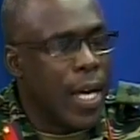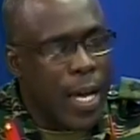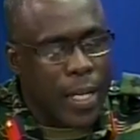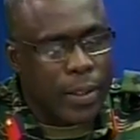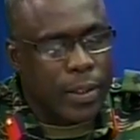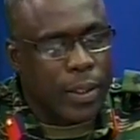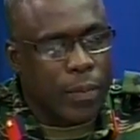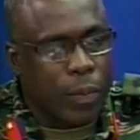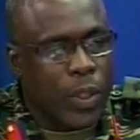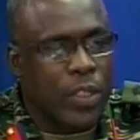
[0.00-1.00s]
And
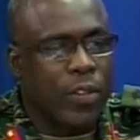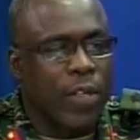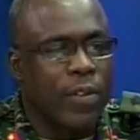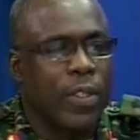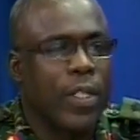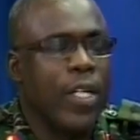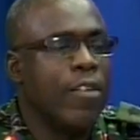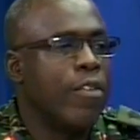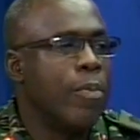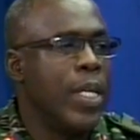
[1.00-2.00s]
whatsoever
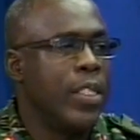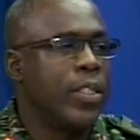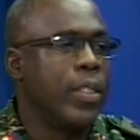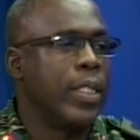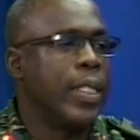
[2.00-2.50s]
information